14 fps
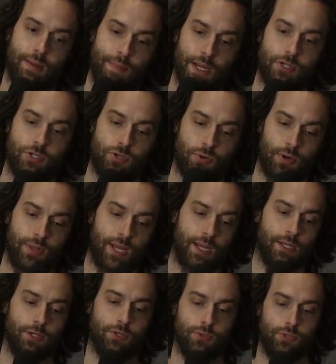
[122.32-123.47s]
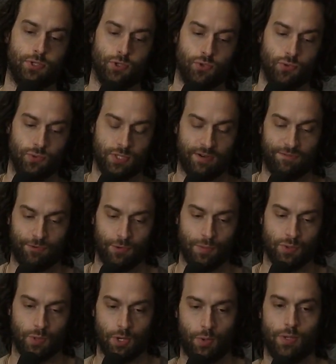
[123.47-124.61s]
make sure that you do tough
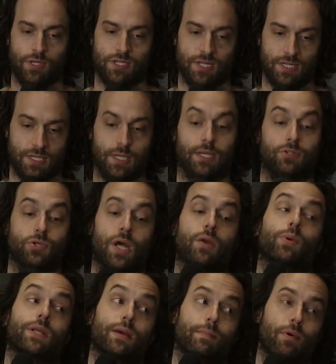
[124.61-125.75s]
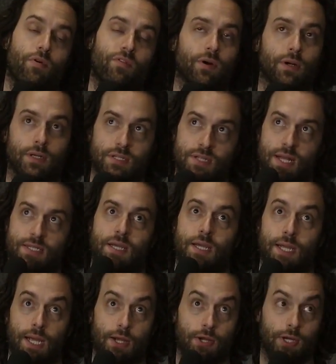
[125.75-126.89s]
rooms where no one is listening and try to win them over, because that's how you get